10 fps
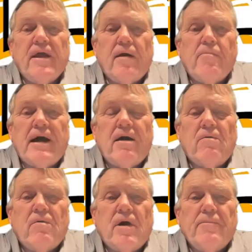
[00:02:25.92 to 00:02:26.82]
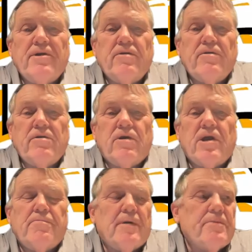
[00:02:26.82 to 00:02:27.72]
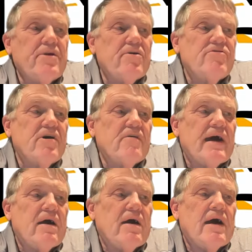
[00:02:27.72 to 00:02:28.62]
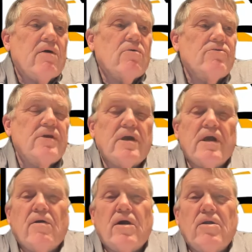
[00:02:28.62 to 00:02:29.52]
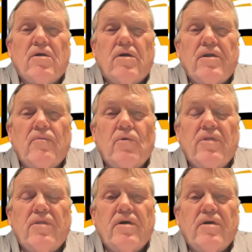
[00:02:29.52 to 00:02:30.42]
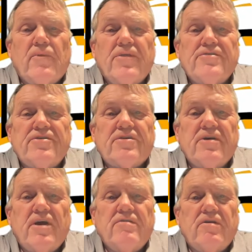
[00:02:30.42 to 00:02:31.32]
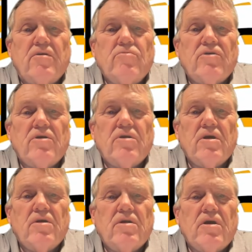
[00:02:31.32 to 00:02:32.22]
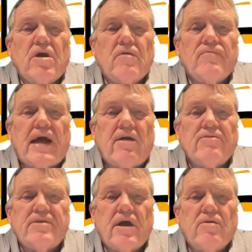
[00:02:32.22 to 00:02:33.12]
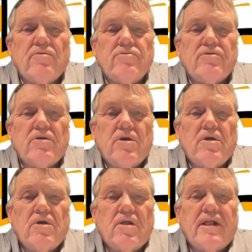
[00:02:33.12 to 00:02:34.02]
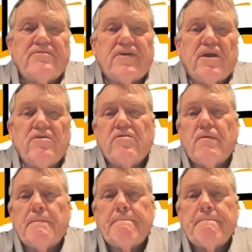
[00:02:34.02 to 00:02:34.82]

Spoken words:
how about? I mean, you keep up on this stuff. How is the LL looking with the 6A teams in Dallastown's classification?